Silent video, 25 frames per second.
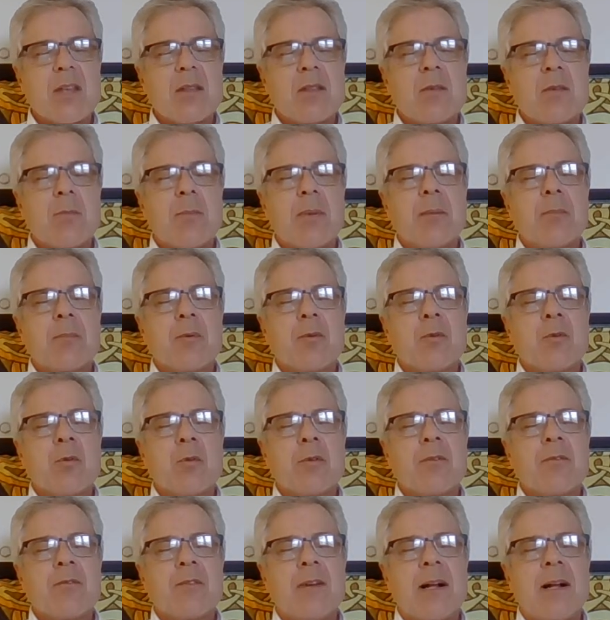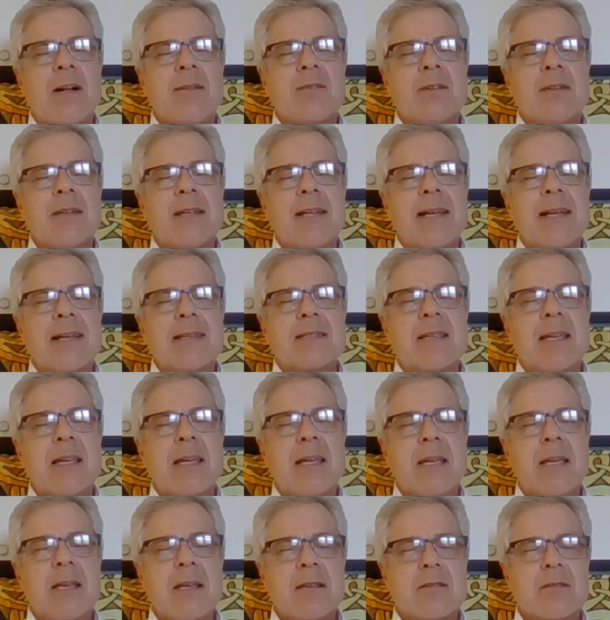people who are involved in
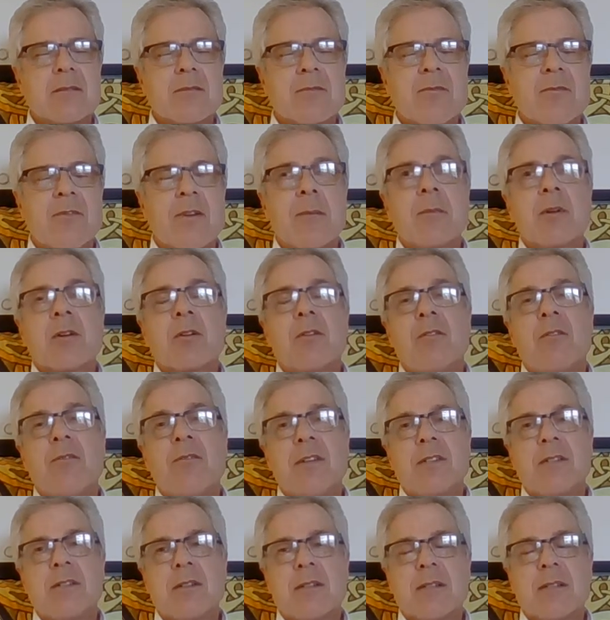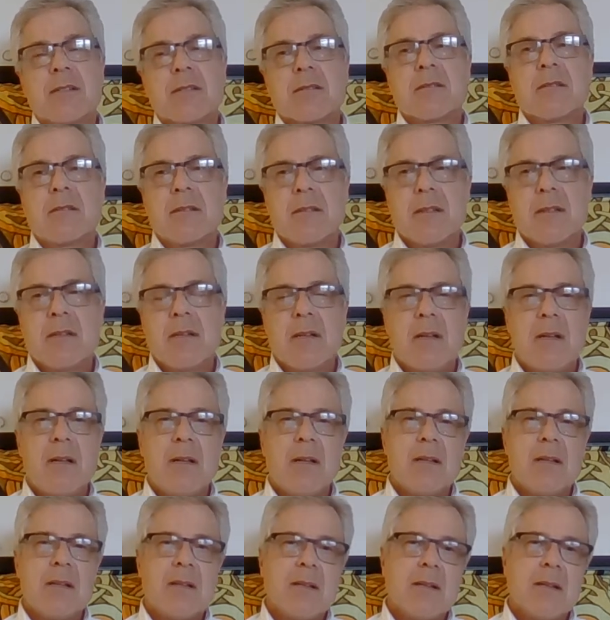SAEs, pharmacovigilance.
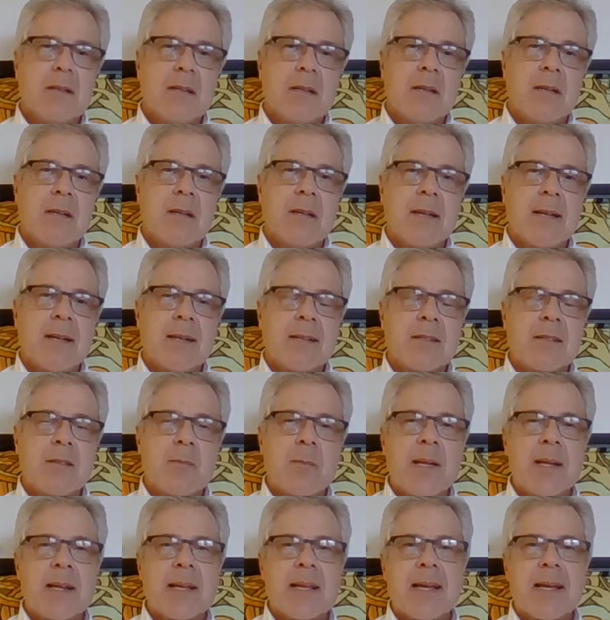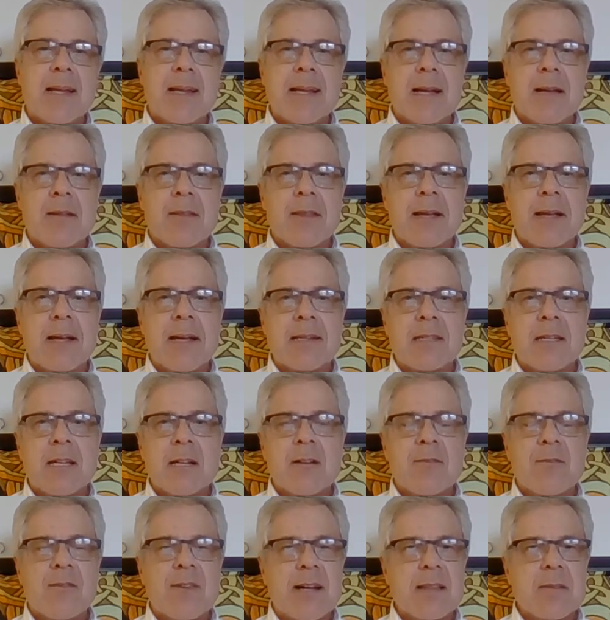And depending on how they
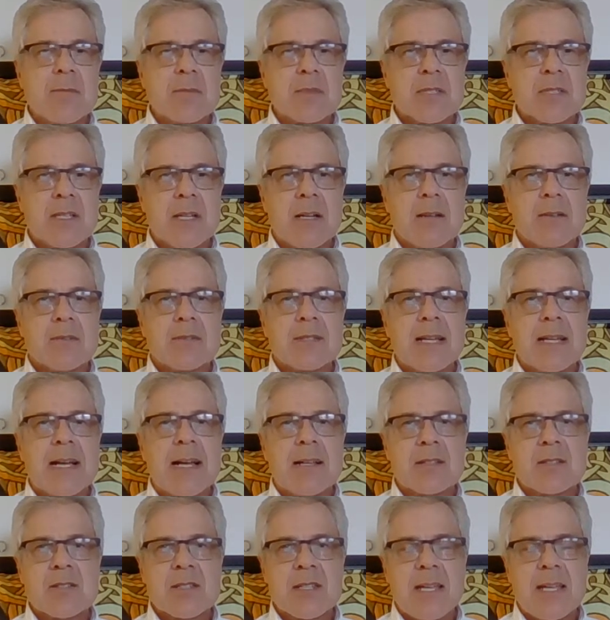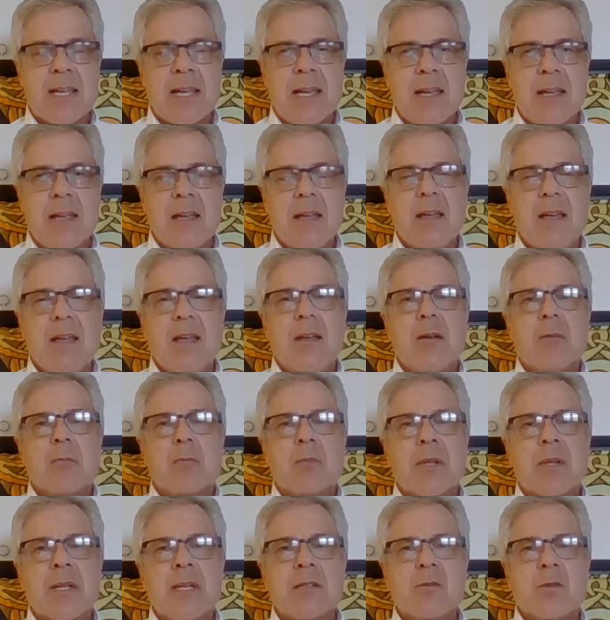identify themselves, I'll say,
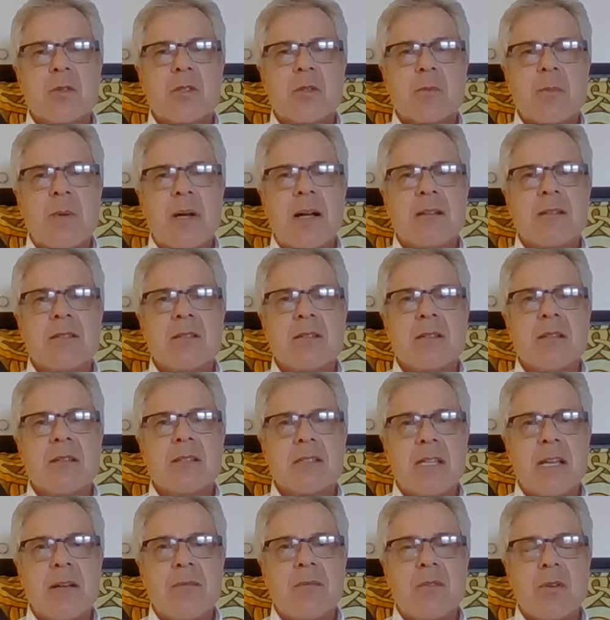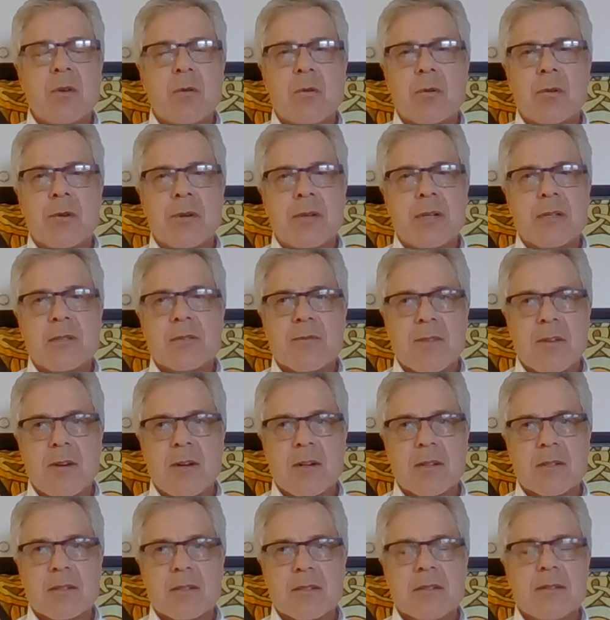please respond to the safety queries
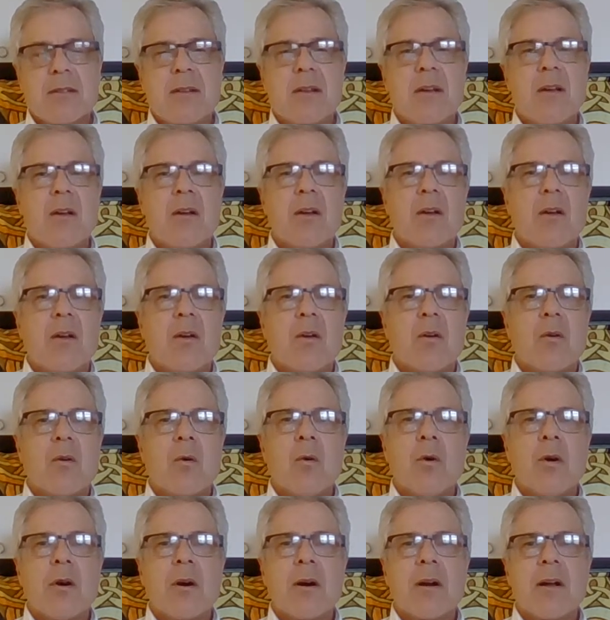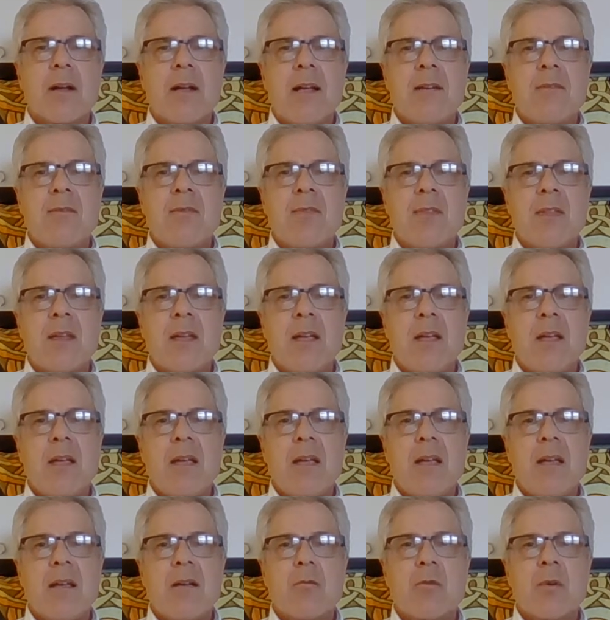first. Or if
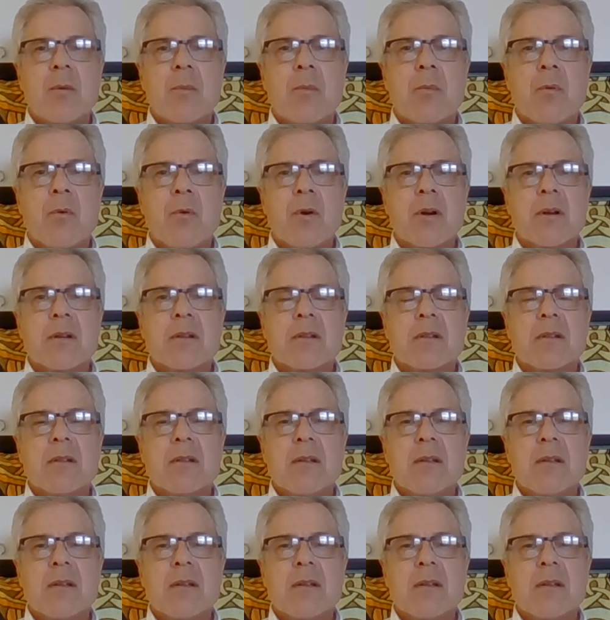the report